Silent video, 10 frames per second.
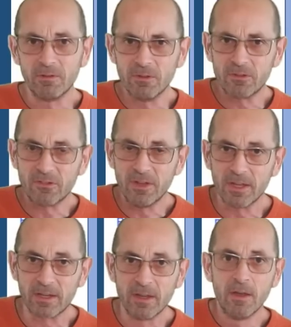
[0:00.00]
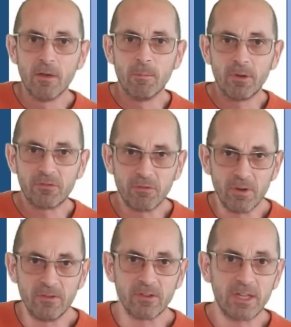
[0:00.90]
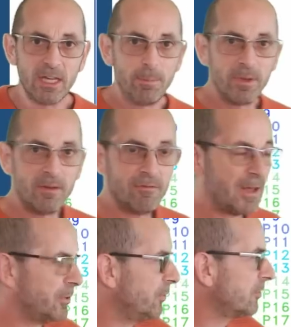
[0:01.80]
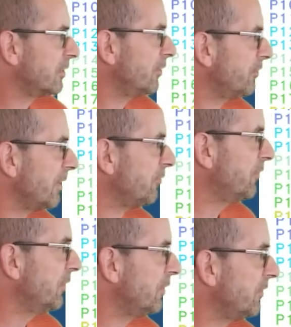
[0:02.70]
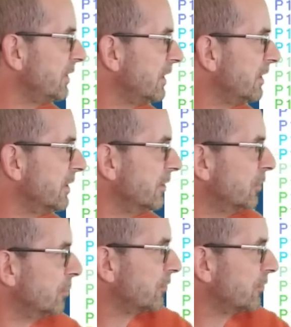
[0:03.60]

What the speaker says: It looks like most of the runs are keeping values close to that 30 year norm.